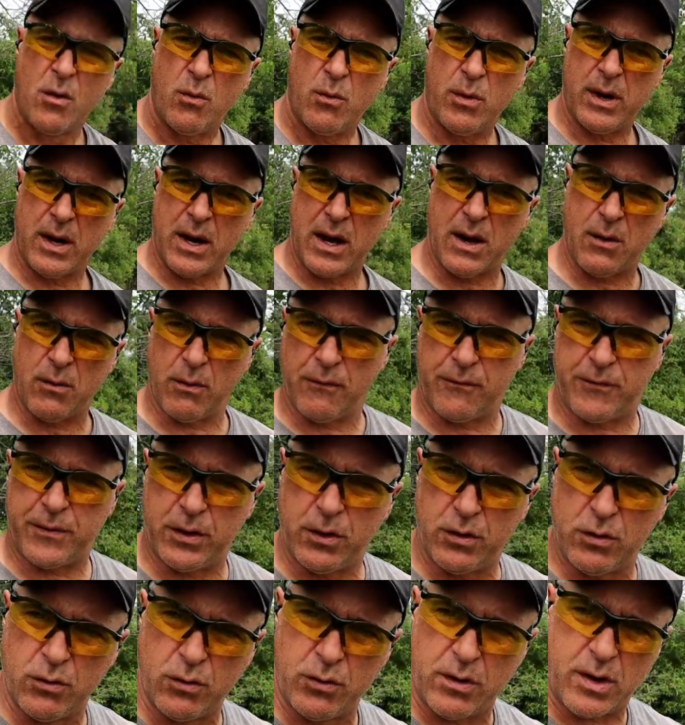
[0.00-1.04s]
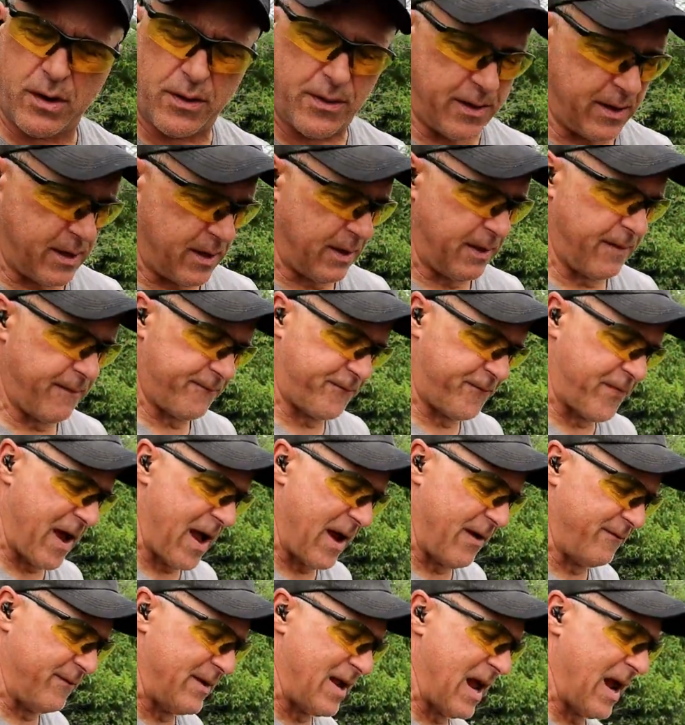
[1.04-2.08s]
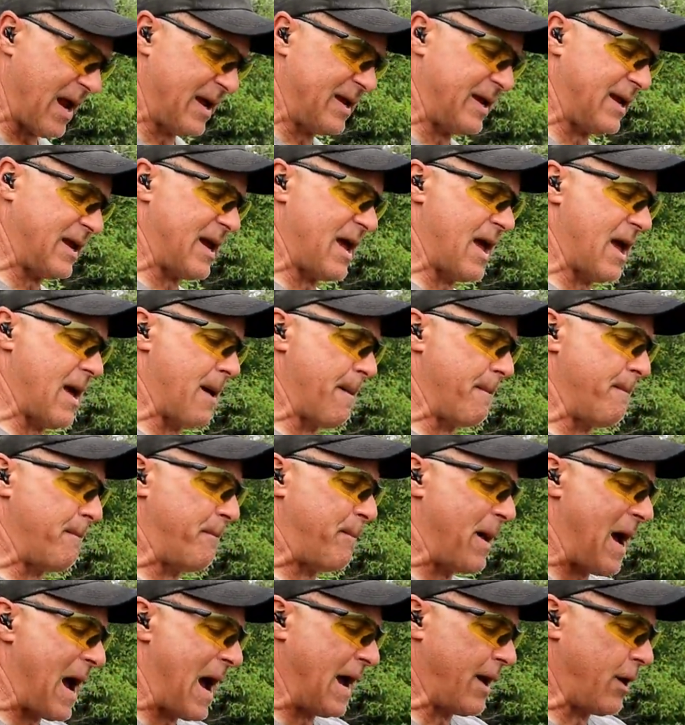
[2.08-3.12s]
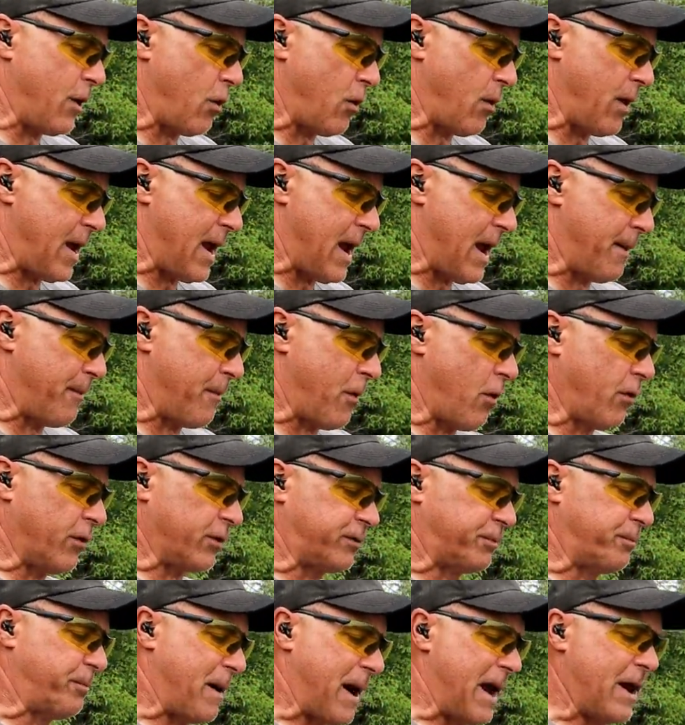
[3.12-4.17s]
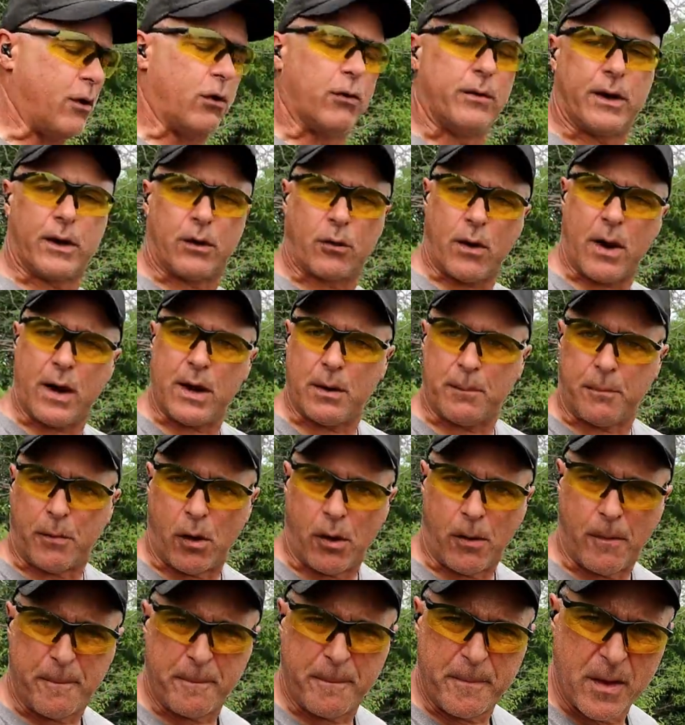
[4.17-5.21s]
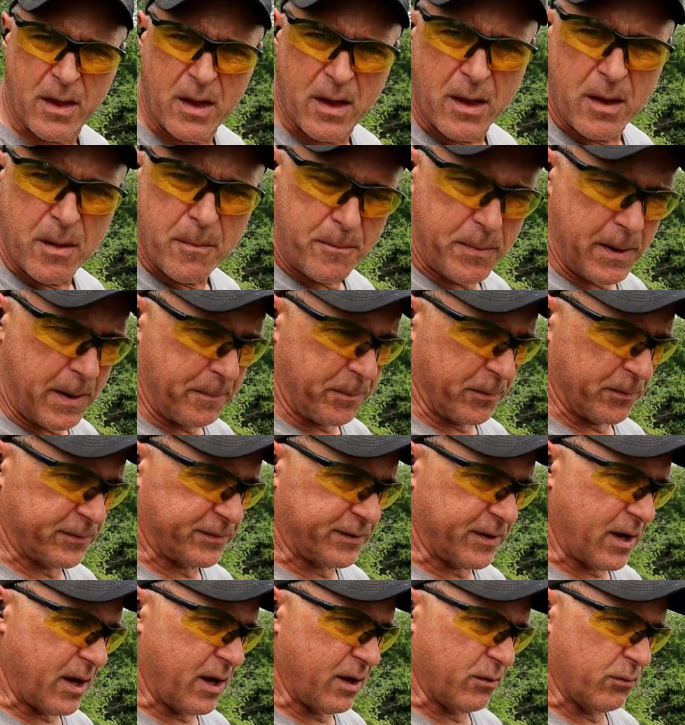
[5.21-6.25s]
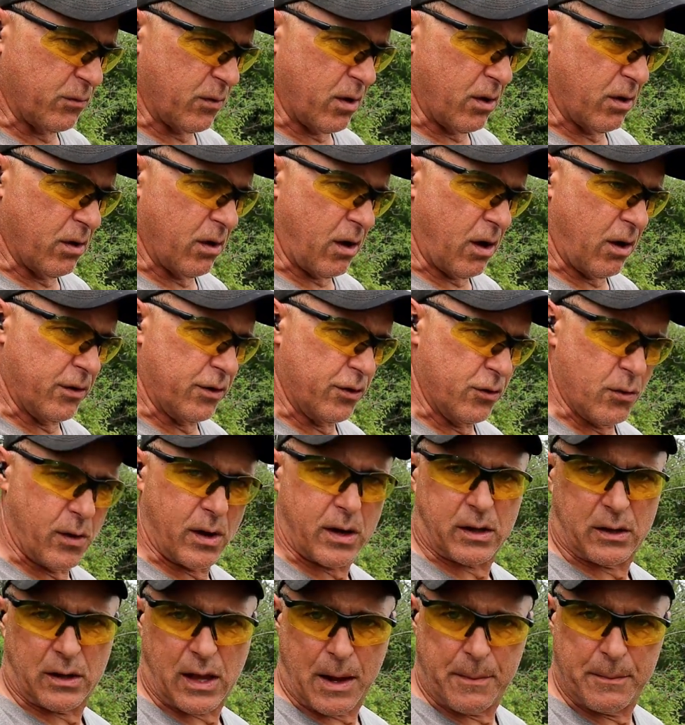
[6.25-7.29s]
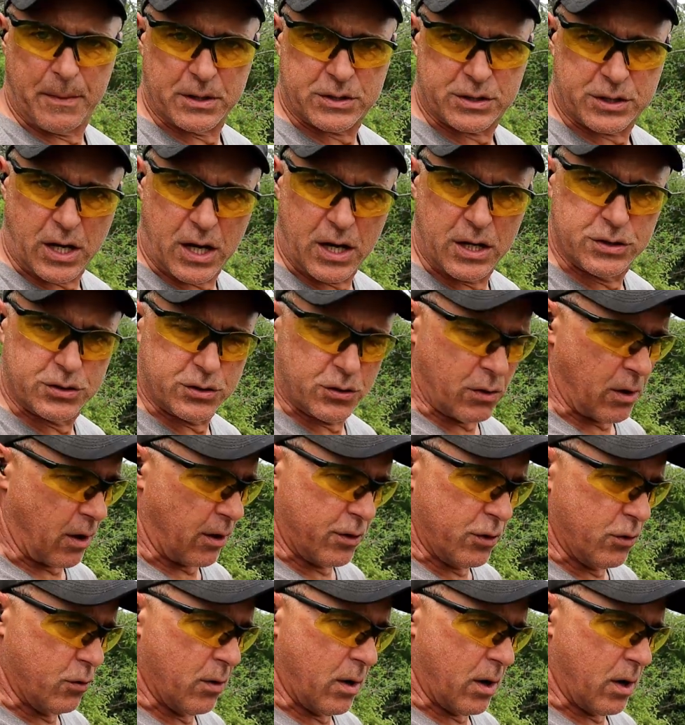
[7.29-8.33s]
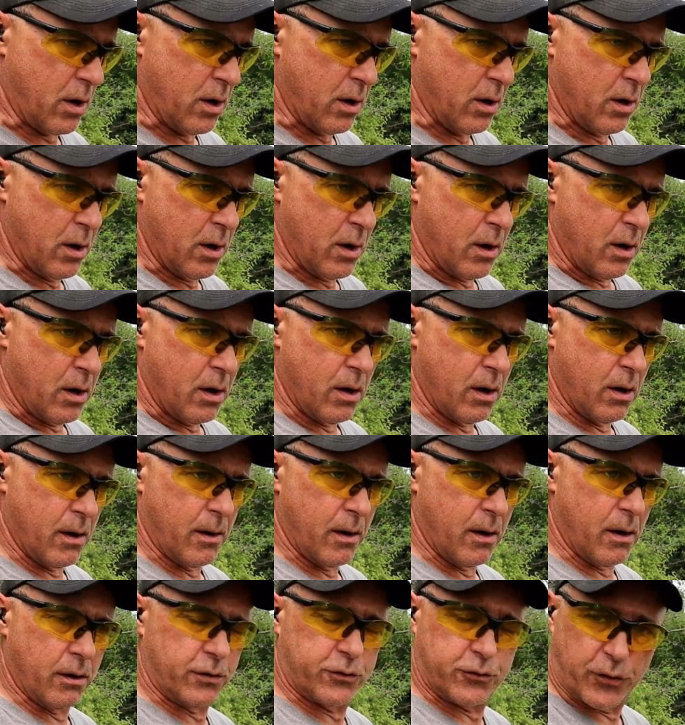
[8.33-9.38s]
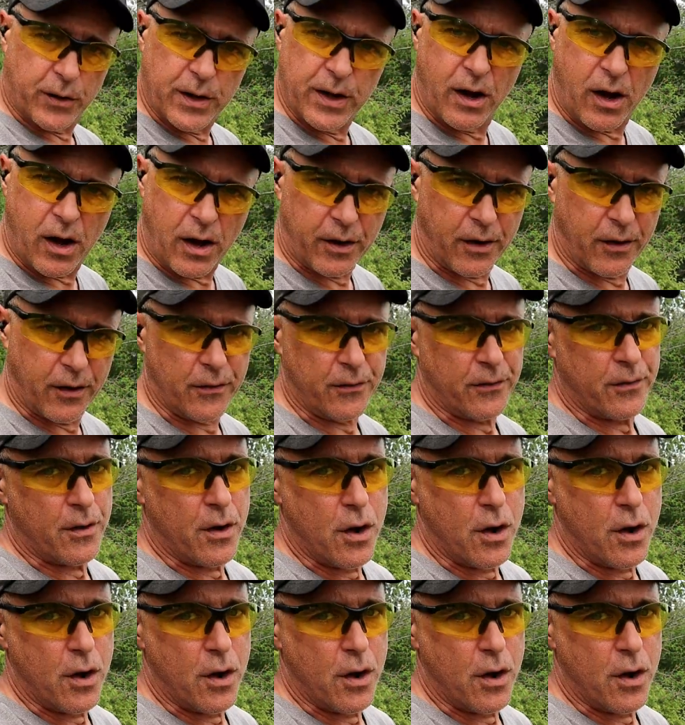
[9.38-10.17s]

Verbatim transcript: when I reviewed the 590M Bio Ammo. It's biodegradable. People said, well, are you a climate changer? Are you a, a, a tree hugger?